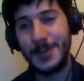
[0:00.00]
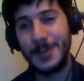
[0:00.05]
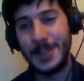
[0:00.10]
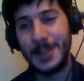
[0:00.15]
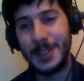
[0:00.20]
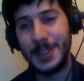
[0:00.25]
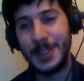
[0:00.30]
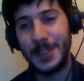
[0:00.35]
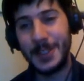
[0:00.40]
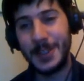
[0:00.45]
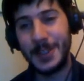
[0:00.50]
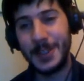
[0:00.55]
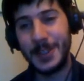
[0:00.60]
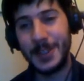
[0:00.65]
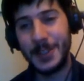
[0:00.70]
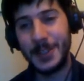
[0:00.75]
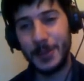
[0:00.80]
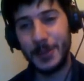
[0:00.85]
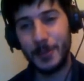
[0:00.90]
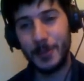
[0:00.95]
To
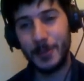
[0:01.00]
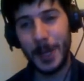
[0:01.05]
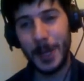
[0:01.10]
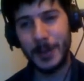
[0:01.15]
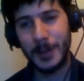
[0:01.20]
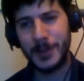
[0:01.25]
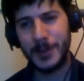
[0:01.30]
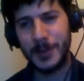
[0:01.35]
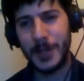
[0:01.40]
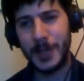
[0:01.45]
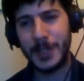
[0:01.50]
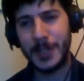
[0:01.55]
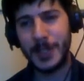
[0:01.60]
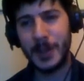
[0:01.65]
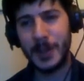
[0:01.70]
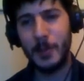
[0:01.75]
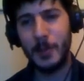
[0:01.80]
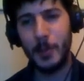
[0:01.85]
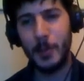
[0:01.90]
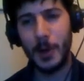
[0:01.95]
sort of make those figures
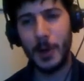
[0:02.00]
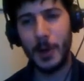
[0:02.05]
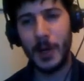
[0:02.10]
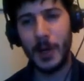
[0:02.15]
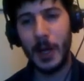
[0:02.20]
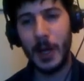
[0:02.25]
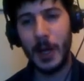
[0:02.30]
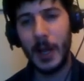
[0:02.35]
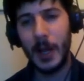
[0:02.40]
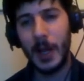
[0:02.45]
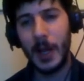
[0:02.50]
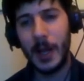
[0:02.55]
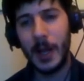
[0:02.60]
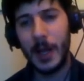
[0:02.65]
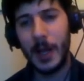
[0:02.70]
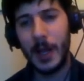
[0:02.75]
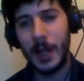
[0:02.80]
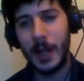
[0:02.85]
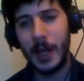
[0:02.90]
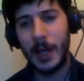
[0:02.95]
up, but
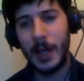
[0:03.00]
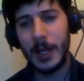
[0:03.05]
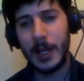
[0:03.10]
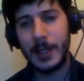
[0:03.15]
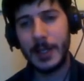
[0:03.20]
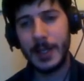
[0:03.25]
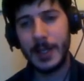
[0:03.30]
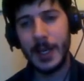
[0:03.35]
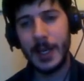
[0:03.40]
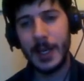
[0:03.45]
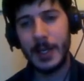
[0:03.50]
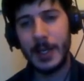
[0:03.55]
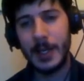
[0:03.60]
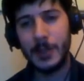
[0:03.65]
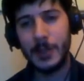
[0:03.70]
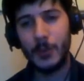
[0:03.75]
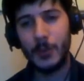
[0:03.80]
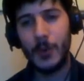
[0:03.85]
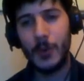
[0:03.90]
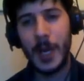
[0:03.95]
it
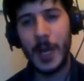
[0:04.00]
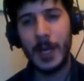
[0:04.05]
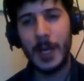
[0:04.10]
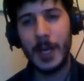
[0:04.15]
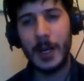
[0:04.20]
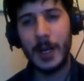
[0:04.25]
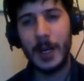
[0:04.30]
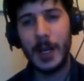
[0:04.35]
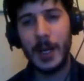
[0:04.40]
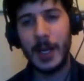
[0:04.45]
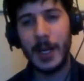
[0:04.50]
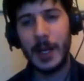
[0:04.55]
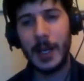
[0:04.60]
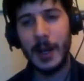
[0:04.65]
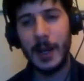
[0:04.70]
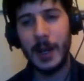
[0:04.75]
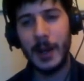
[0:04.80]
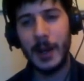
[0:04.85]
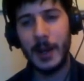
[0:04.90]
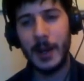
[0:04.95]
is regularly
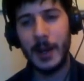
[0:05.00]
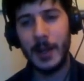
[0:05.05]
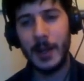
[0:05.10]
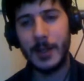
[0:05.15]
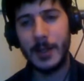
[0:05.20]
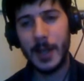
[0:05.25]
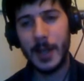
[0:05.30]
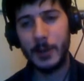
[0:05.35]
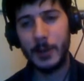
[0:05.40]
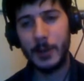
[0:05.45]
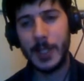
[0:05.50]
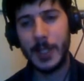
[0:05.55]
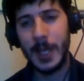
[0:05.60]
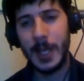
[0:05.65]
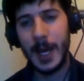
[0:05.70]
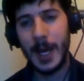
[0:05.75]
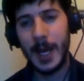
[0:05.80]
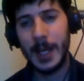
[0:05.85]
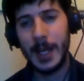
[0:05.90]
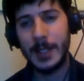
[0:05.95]
touted
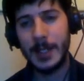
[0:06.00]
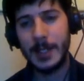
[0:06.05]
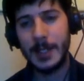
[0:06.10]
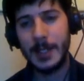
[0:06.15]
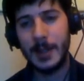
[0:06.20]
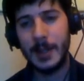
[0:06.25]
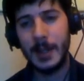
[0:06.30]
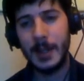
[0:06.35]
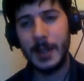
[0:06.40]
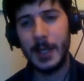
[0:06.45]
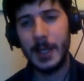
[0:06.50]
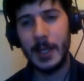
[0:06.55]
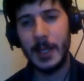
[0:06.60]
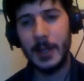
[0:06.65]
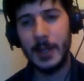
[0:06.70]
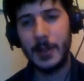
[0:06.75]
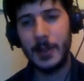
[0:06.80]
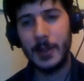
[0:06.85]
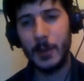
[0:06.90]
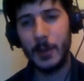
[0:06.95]
as the
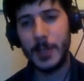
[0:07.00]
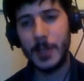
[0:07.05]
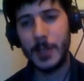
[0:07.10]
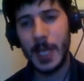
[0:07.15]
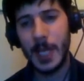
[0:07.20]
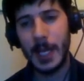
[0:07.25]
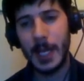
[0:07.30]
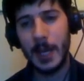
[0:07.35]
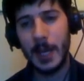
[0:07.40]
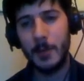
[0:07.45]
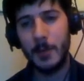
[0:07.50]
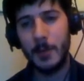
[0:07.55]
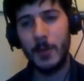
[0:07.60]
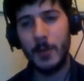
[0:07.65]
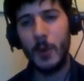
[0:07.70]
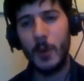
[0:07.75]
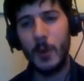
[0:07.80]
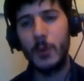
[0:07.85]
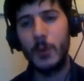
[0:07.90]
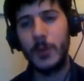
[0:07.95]
top-selling game of
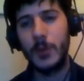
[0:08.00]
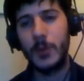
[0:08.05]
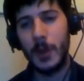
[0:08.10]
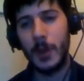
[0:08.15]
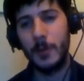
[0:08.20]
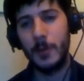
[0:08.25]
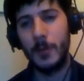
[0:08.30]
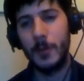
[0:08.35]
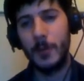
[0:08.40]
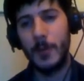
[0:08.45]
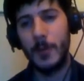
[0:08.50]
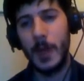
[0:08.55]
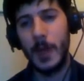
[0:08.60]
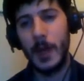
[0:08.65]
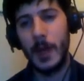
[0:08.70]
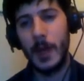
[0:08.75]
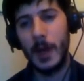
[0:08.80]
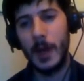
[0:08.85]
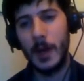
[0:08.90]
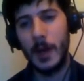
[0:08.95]
all time,
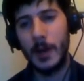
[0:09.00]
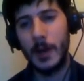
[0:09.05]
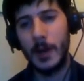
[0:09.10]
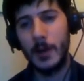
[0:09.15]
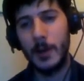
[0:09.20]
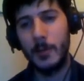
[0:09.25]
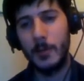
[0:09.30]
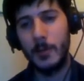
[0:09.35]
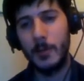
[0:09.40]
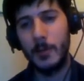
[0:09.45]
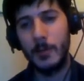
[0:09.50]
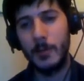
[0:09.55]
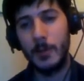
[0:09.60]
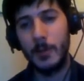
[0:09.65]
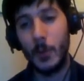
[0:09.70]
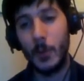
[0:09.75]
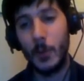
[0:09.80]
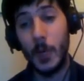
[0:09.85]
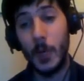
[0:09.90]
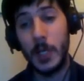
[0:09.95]

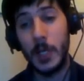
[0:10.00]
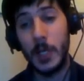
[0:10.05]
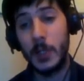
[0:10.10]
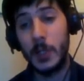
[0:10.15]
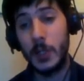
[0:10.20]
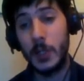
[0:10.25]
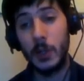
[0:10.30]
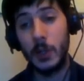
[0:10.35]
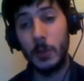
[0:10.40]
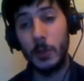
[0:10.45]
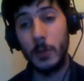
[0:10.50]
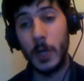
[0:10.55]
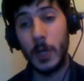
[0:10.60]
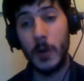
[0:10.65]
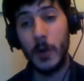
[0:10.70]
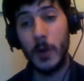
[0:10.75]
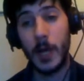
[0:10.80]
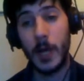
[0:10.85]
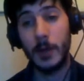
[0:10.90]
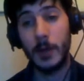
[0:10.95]
which could be
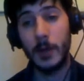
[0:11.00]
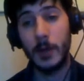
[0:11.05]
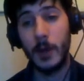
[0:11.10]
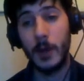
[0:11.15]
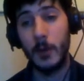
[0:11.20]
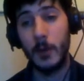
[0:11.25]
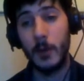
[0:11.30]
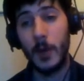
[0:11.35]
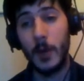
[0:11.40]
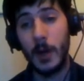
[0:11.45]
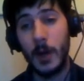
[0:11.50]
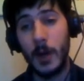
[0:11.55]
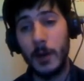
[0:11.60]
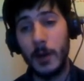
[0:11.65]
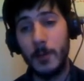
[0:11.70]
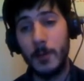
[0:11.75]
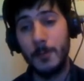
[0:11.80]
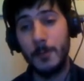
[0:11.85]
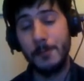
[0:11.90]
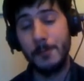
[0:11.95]
correct. I don't know.
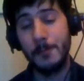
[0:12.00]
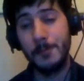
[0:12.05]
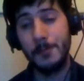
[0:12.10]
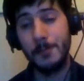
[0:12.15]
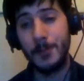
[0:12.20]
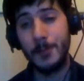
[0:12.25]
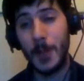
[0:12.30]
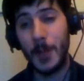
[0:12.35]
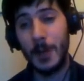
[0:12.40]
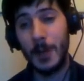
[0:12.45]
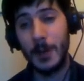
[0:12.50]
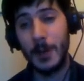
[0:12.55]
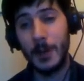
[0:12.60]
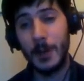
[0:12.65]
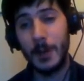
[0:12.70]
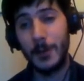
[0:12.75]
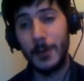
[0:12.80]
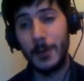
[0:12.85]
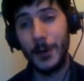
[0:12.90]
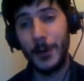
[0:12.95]

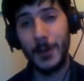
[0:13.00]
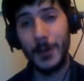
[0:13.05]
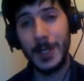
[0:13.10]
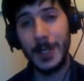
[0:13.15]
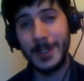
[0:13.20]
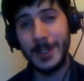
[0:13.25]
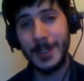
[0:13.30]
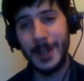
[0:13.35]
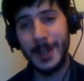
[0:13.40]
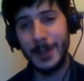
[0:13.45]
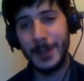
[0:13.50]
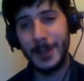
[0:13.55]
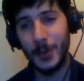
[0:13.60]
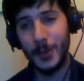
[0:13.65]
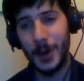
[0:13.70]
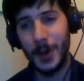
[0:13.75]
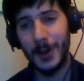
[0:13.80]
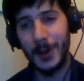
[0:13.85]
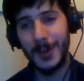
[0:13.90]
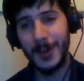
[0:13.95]
I've only got the internet to
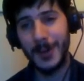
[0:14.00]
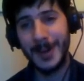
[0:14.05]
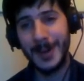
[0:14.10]
rely on.